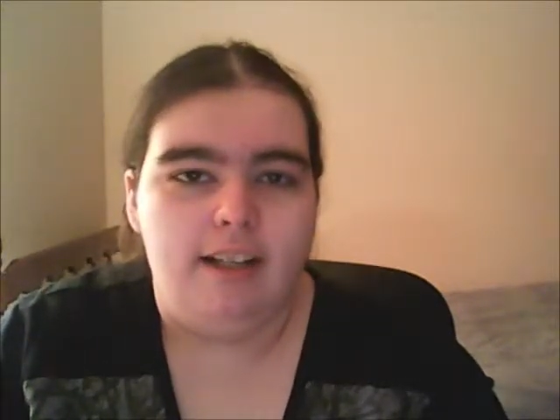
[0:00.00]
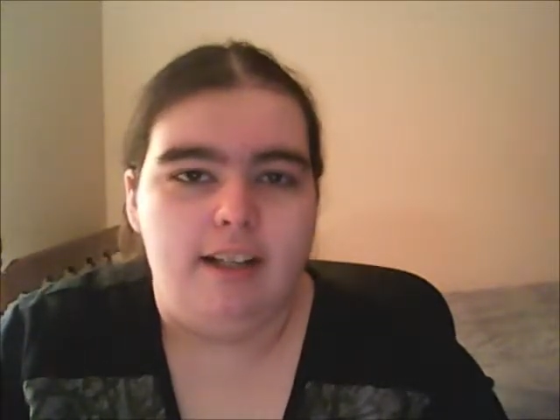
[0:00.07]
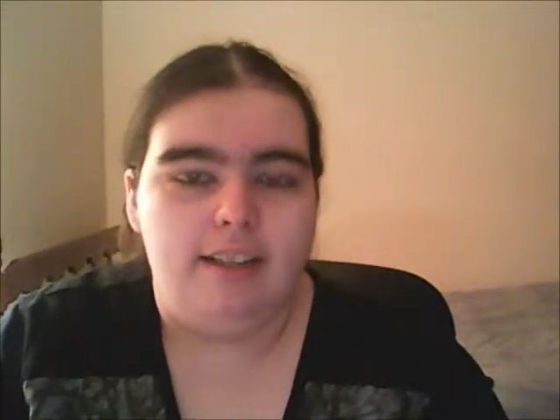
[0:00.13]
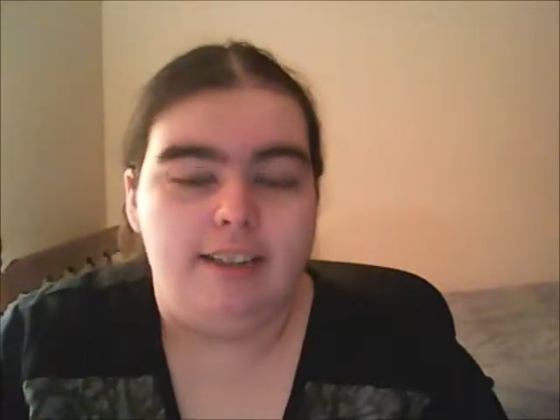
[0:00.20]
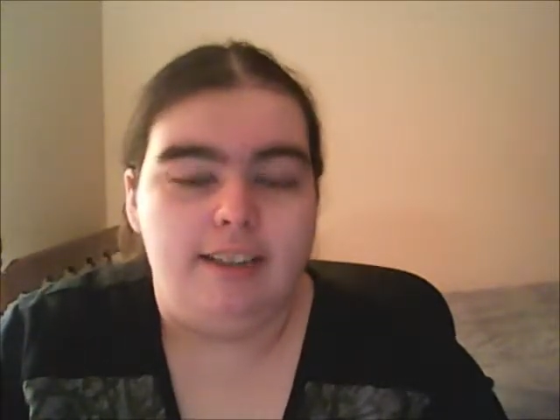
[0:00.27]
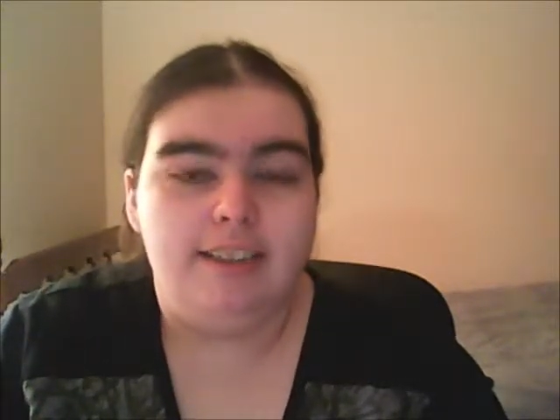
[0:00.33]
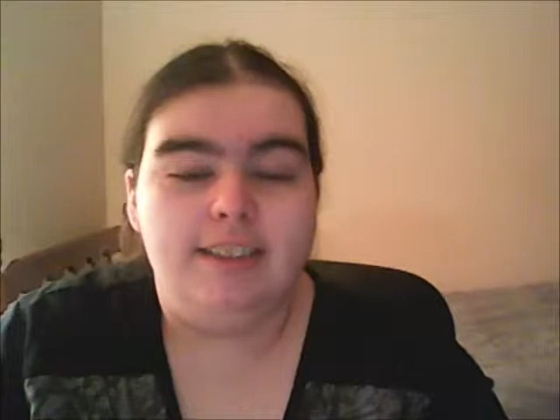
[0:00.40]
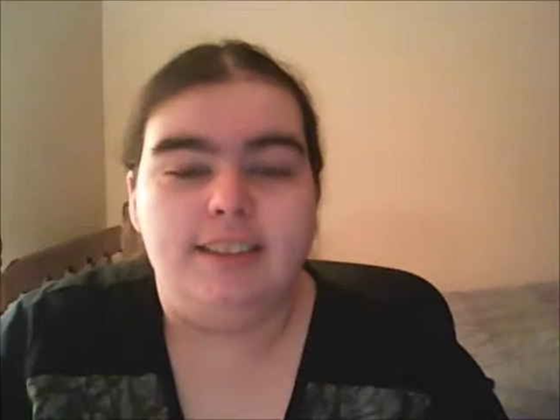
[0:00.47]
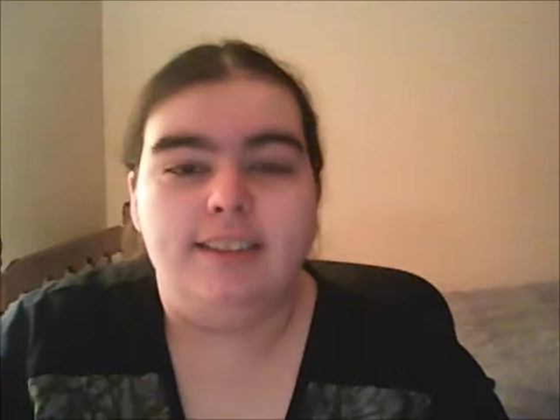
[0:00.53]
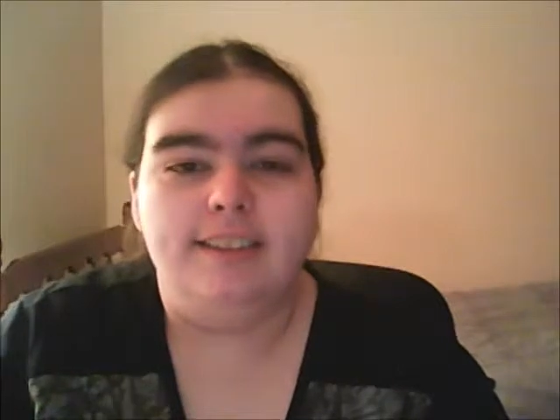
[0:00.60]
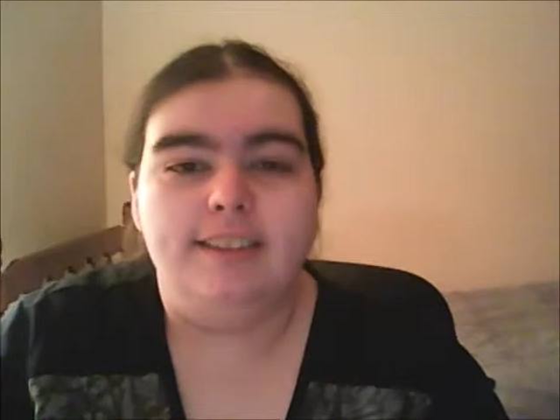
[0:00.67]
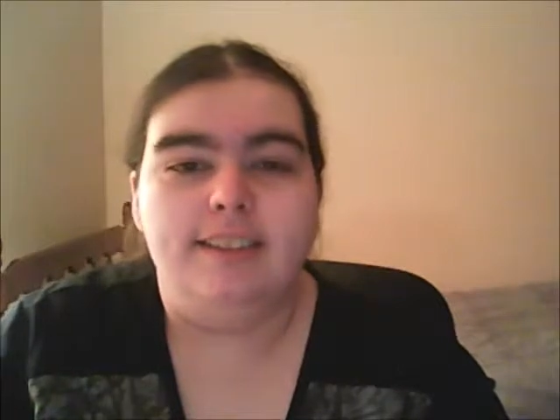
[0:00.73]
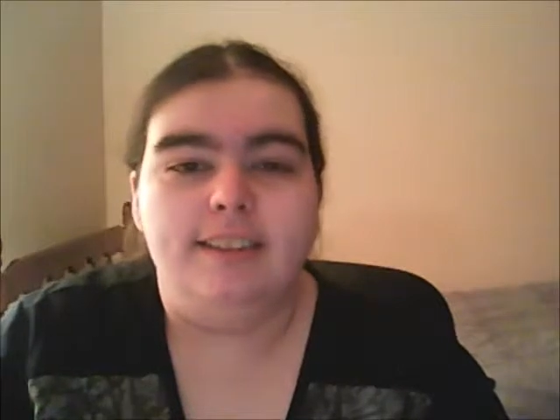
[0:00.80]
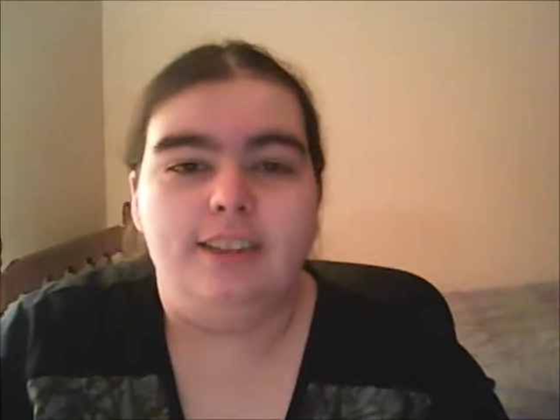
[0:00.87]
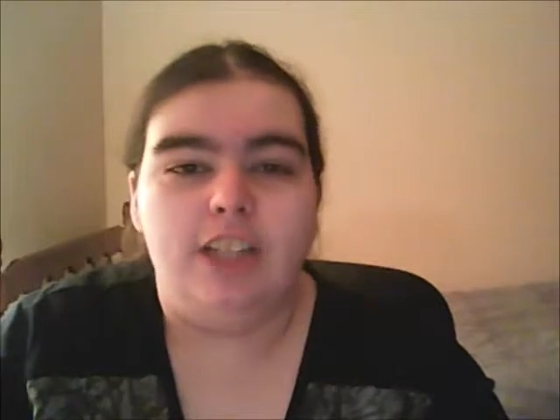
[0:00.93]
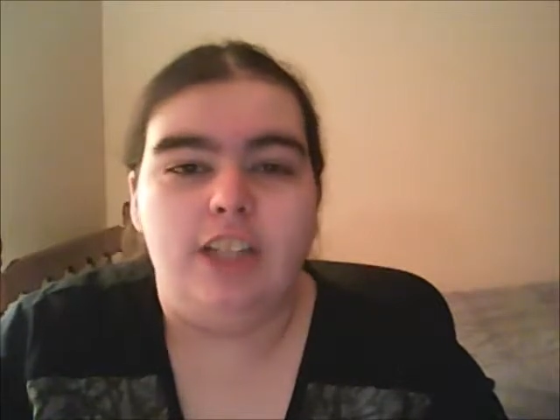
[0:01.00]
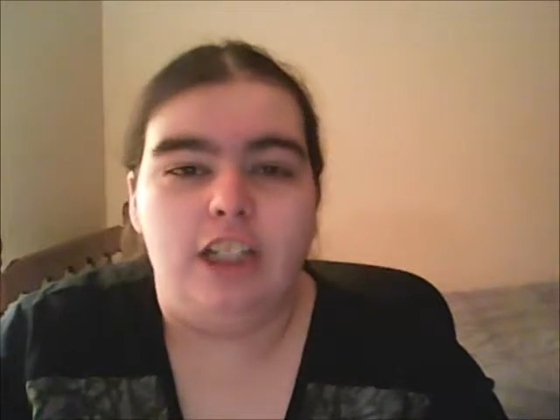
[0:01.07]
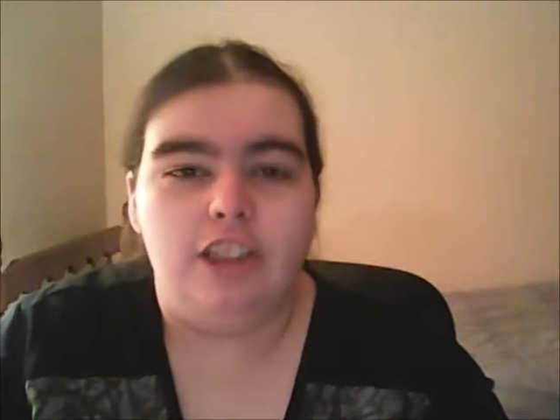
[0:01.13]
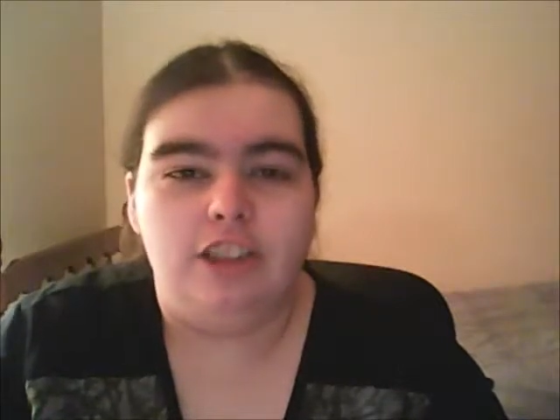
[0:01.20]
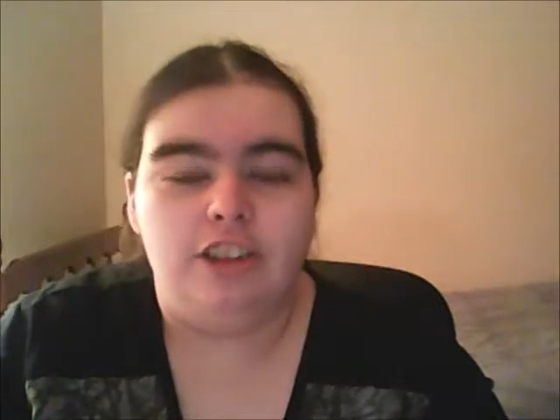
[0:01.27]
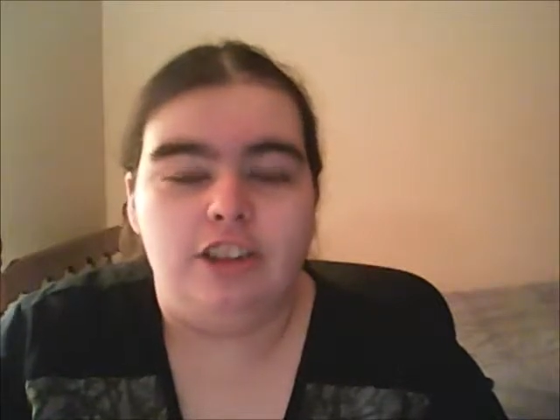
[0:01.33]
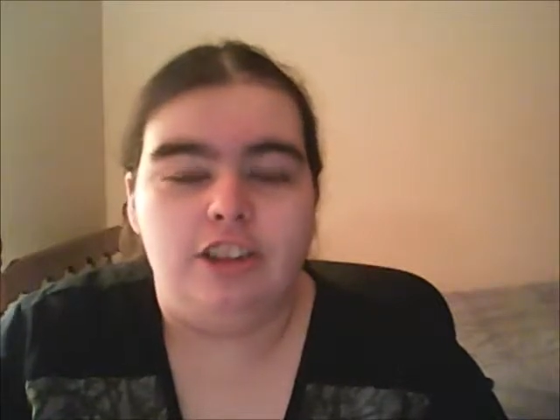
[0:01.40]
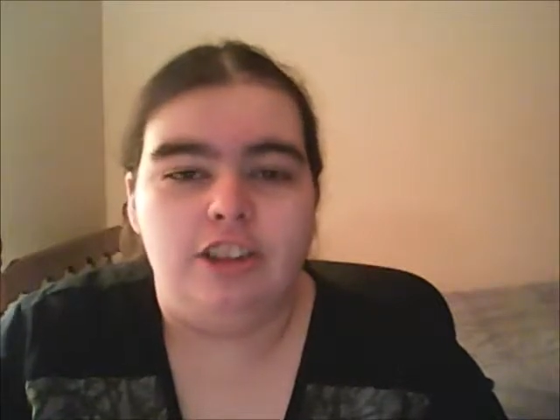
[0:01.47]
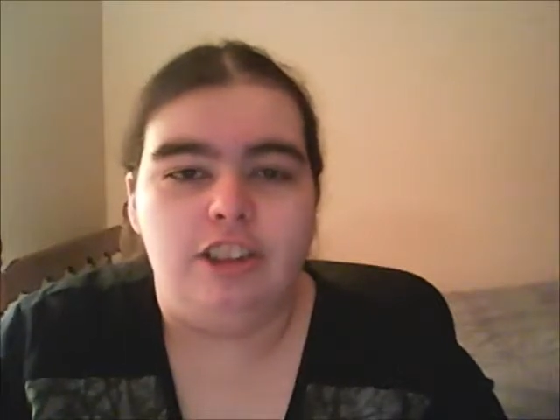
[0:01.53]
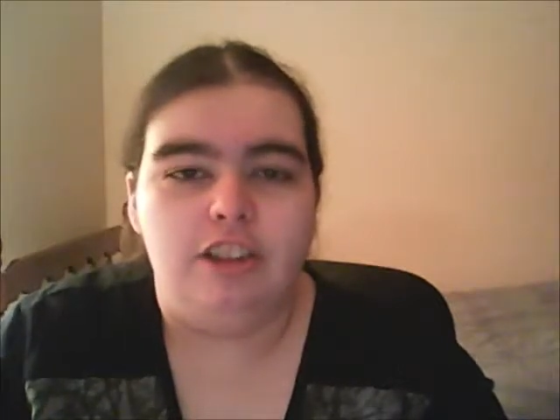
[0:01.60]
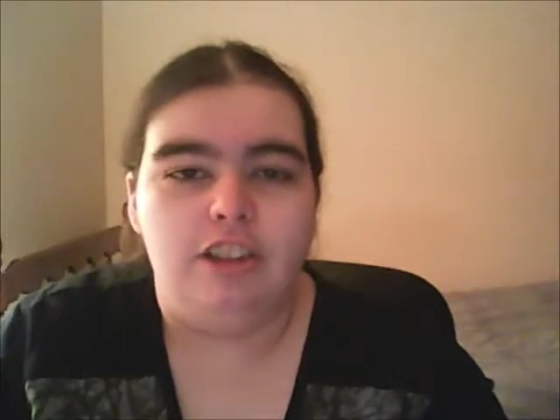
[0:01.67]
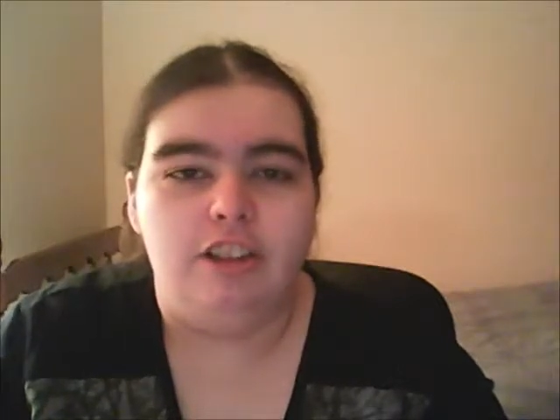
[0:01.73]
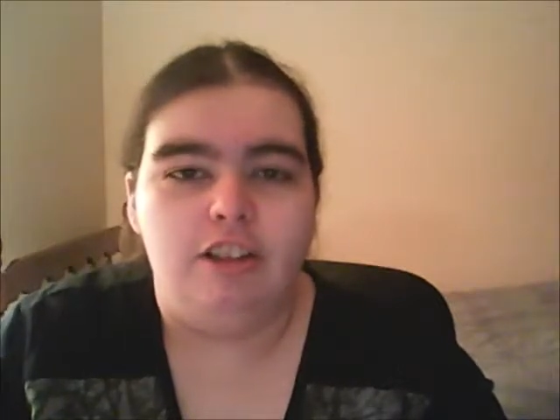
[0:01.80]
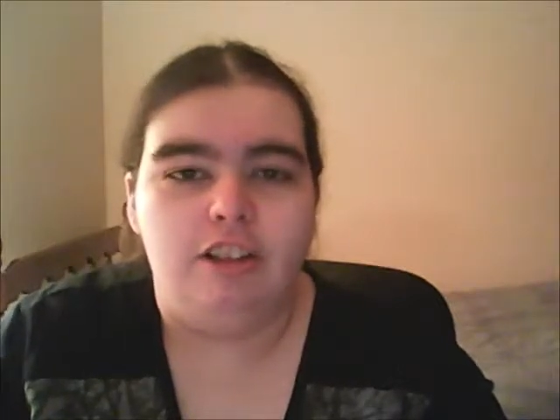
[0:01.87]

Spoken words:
consistency challenge and